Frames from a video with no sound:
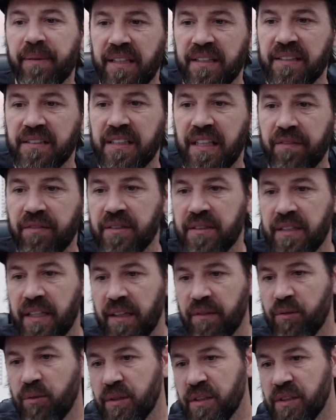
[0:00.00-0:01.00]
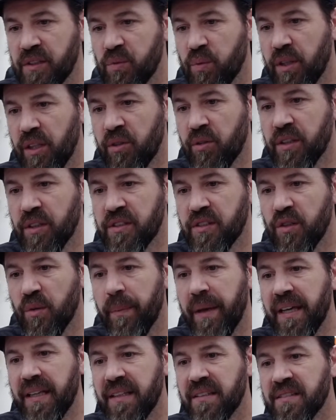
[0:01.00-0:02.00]
Thanksgiving to everyone as well. Crystal
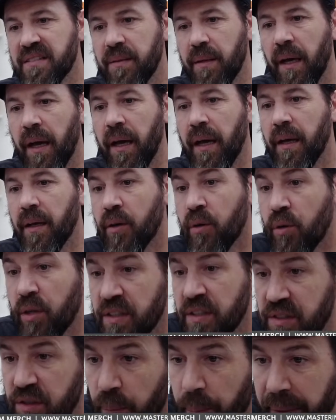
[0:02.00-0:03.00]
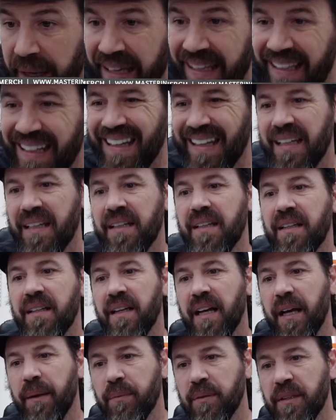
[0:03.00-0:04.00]
Mank, uh, Crystal Mank,
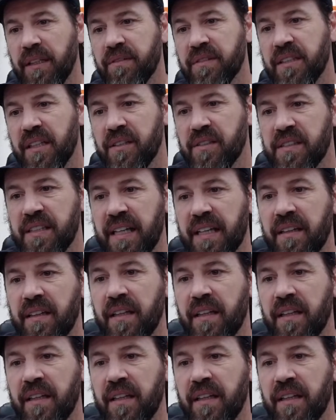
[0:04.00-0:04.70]
I believe is how you say it.